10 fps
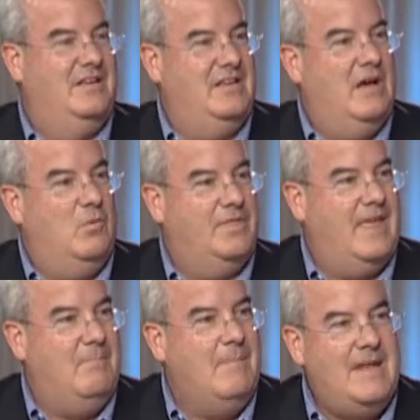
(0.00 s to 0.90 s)
get what
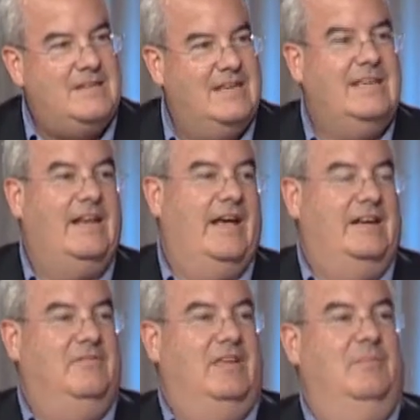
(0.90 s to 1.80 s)
they meant to get
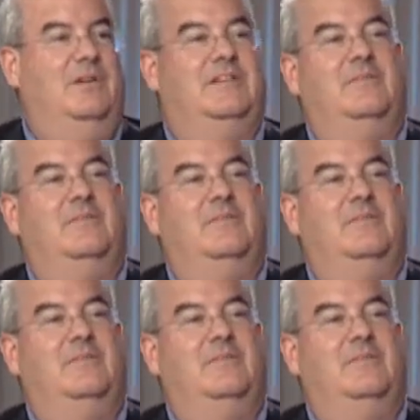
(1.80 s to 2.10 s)
out of the image.